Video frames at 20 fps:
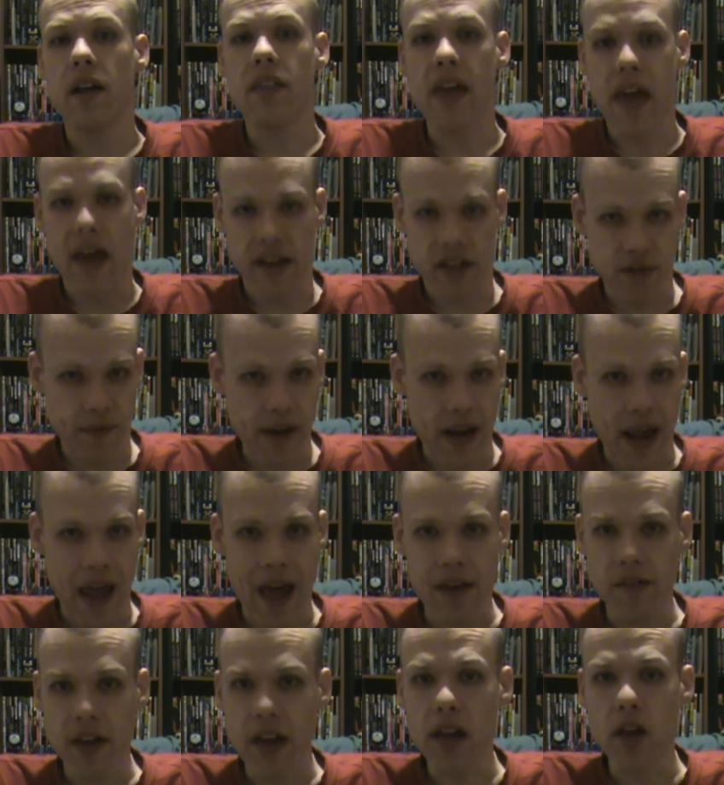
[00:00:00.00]
the X Men
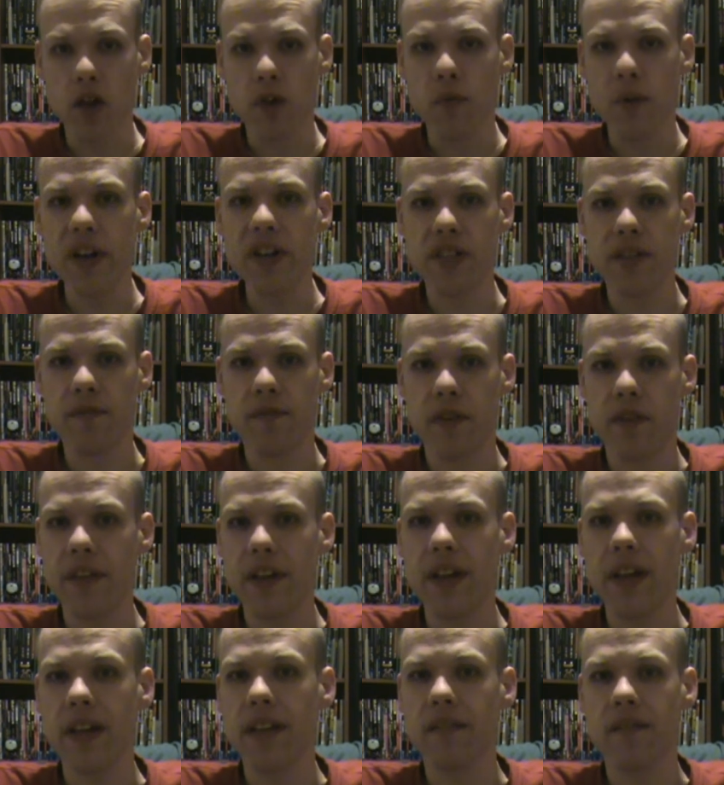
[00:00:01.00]
have a good reason for
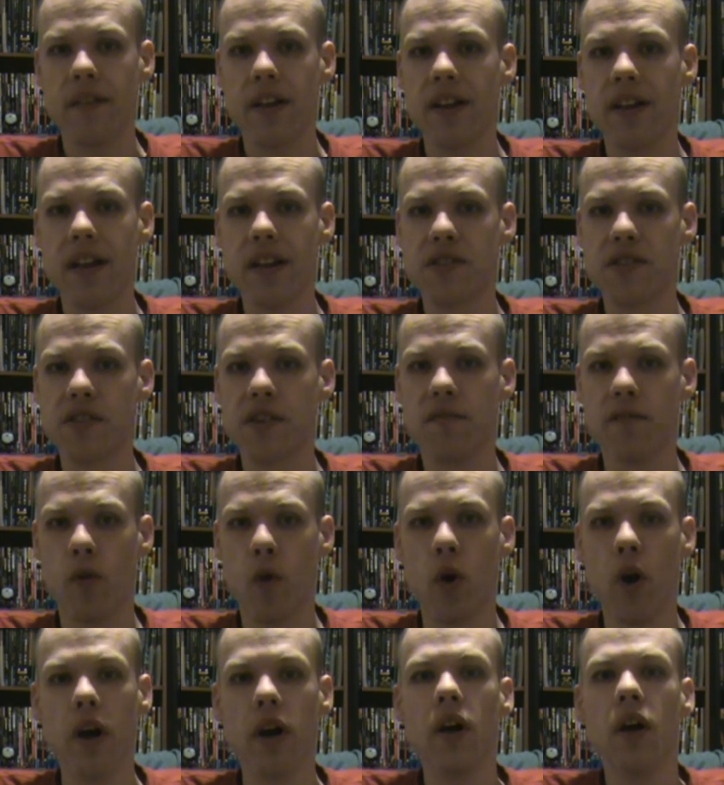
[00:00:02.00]
thinking the Fantastic
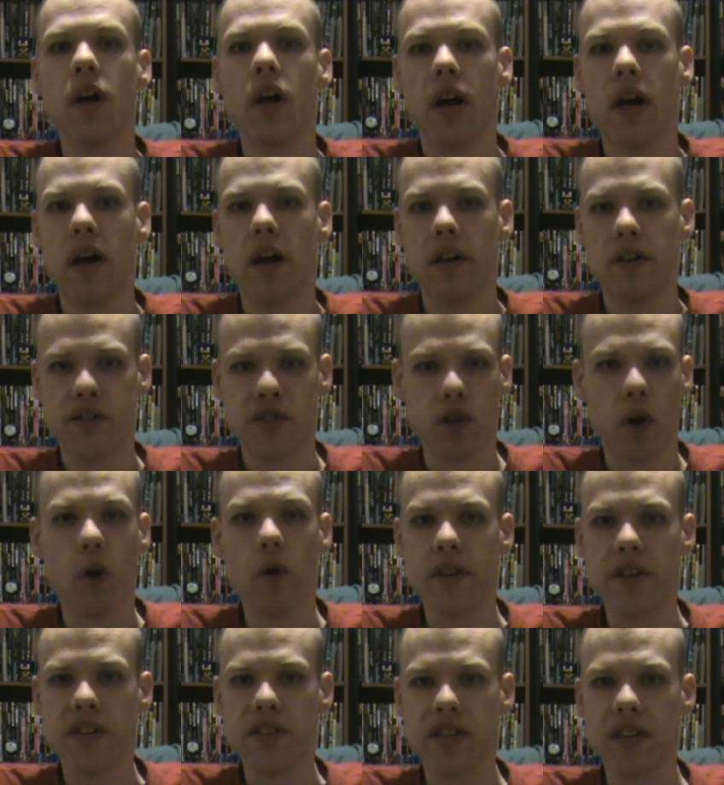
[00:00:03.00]
Four
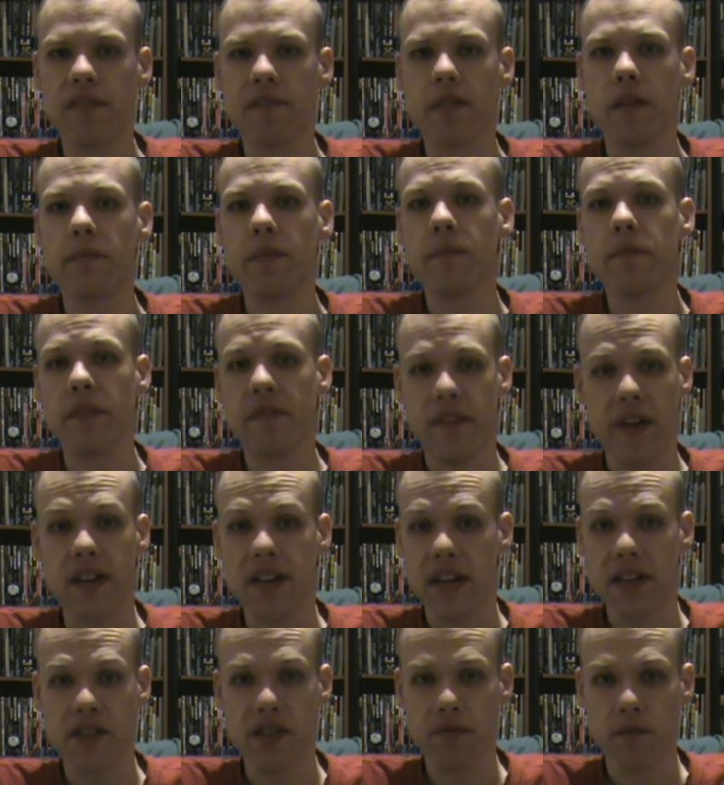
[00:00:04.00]
stole this stuff from them. The
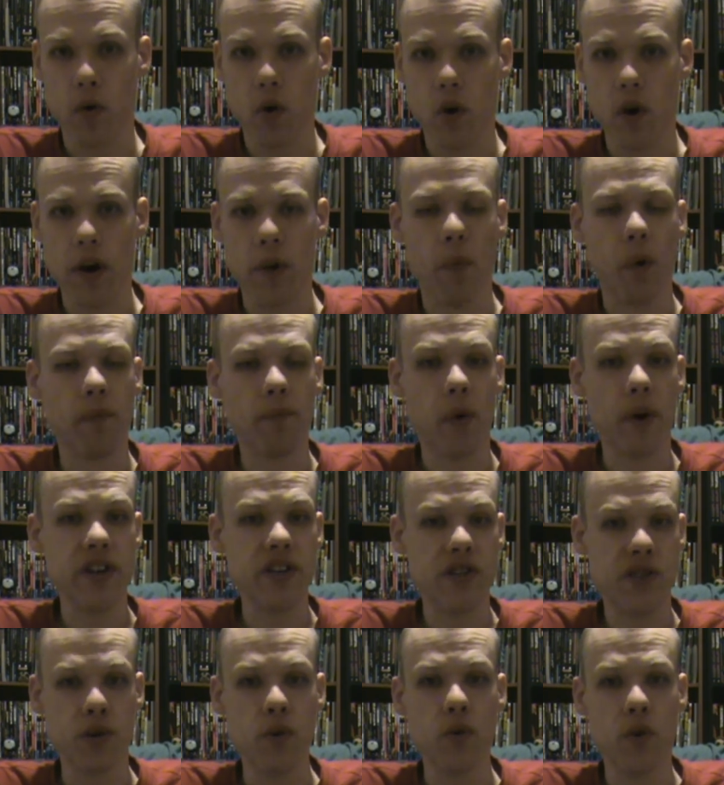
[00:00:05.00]
Fantastic Four. At one point,
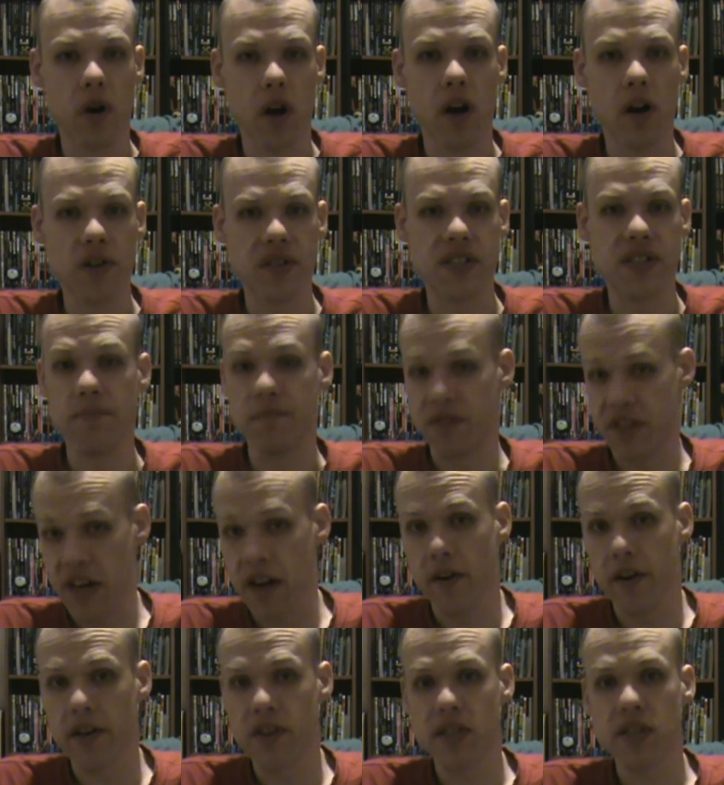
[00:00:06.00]
Sue calls them
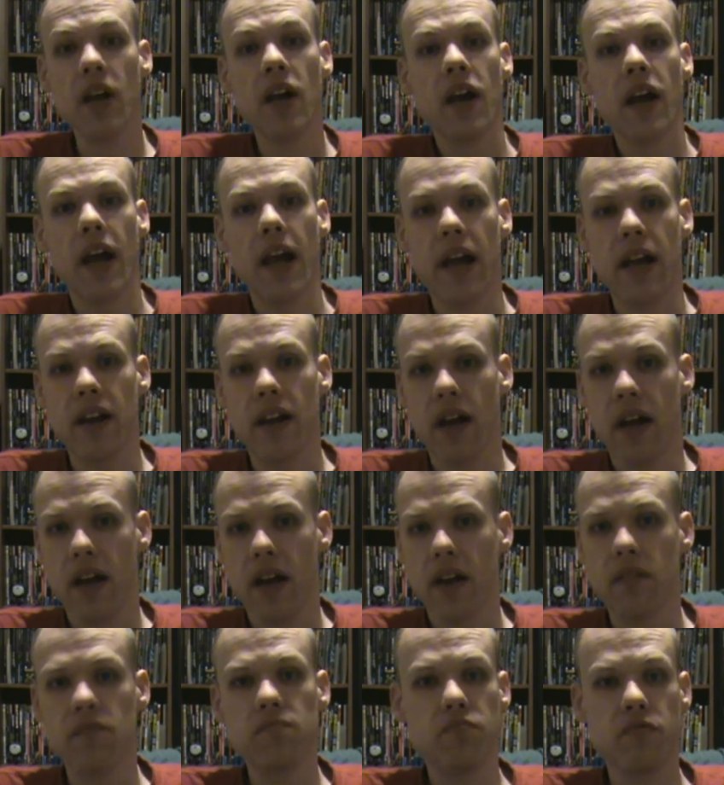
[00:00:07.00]
terrorists, and
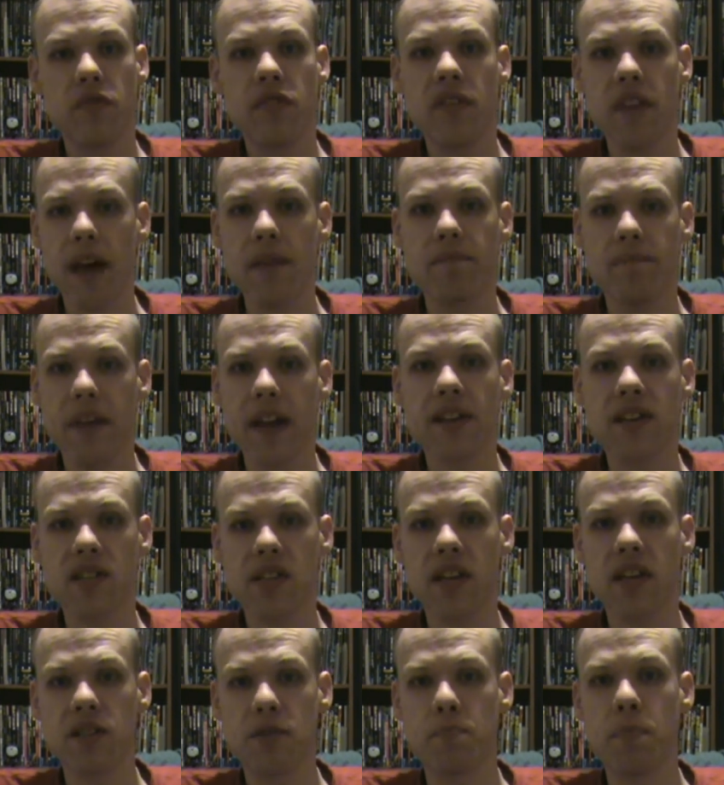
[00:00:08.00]
uh, that makes
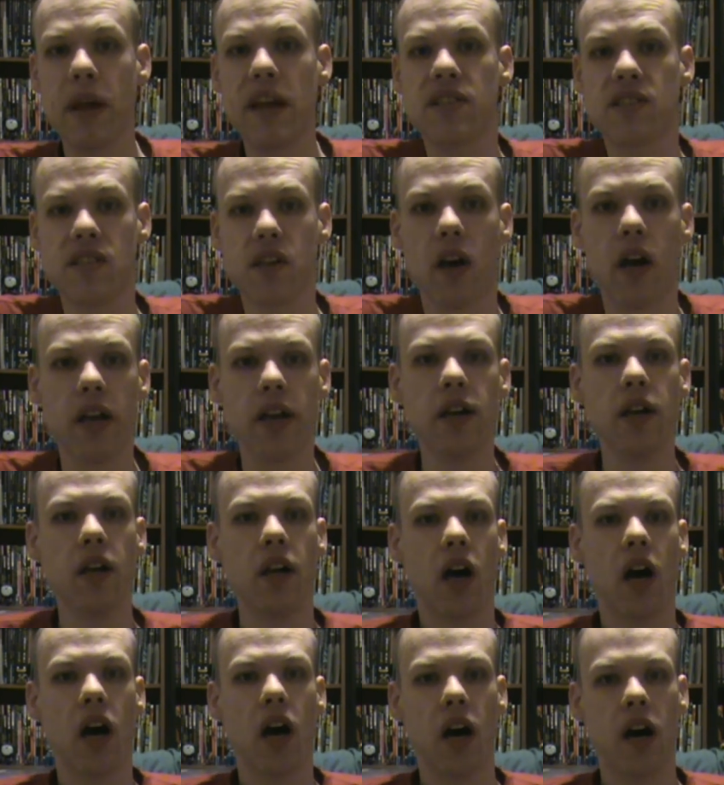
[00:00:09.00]
sense based on
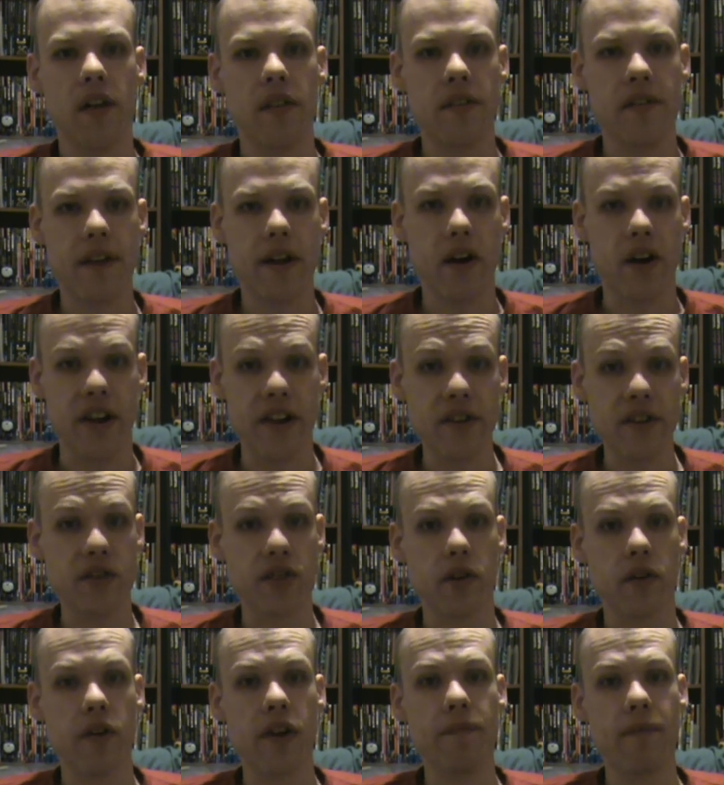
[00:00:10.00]
uh, their
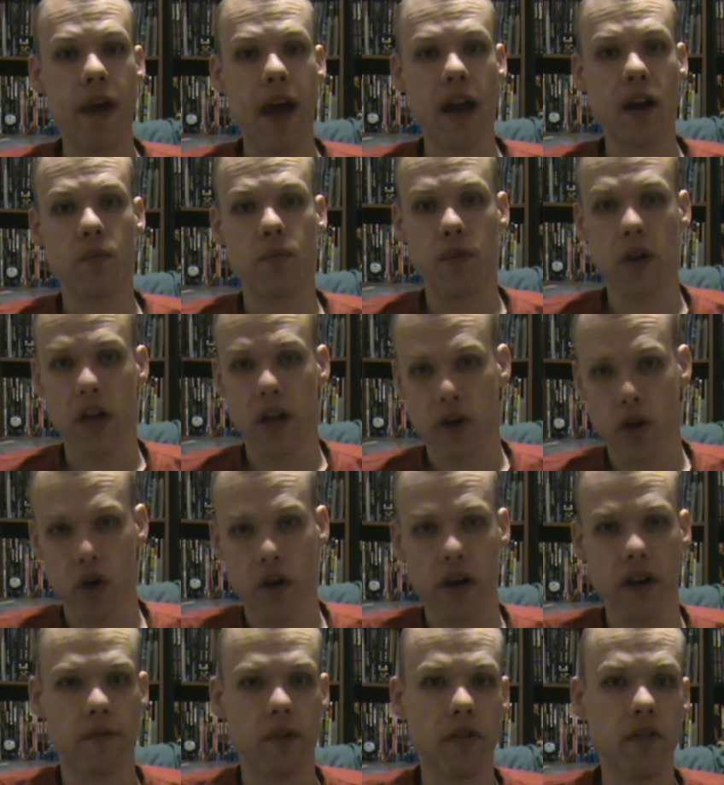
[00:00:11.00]
history back uh,
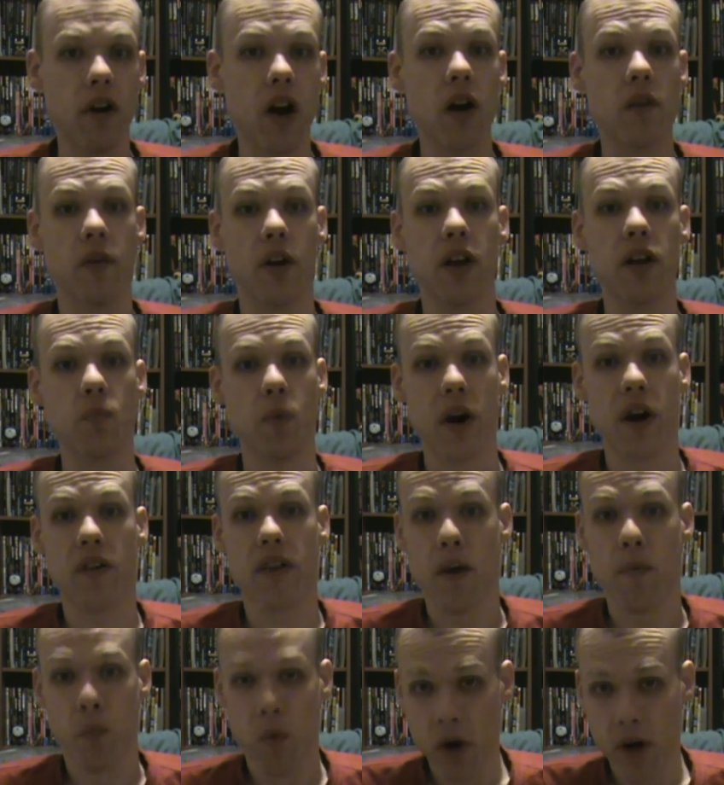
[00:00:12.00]
during the Millar run, where
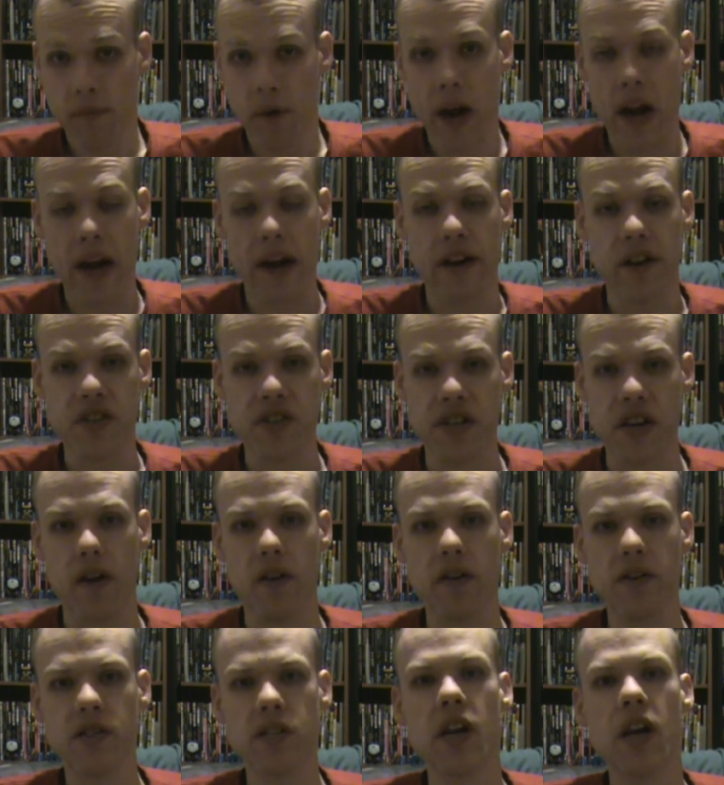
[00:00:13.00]
they were branded as
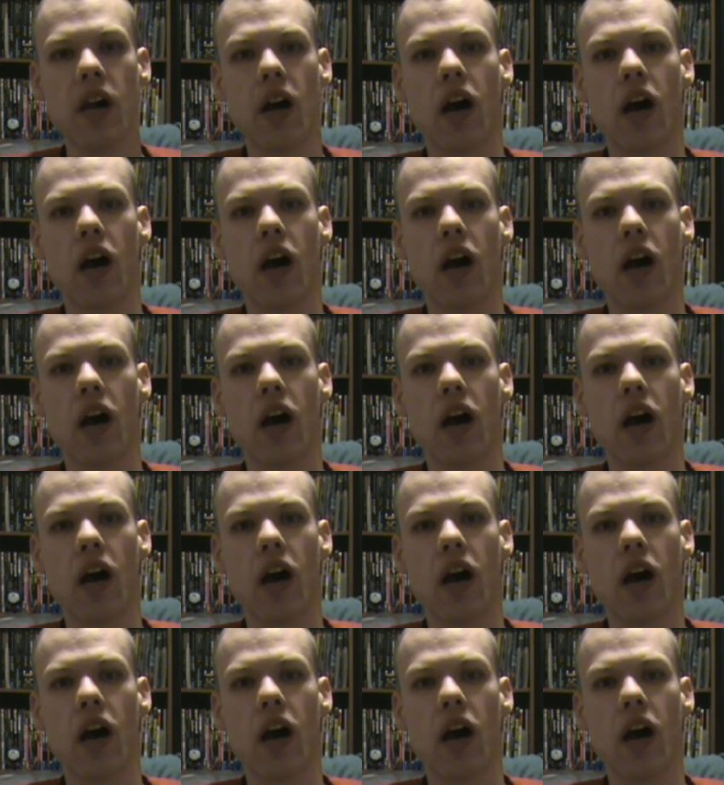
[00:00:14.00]
terrorists.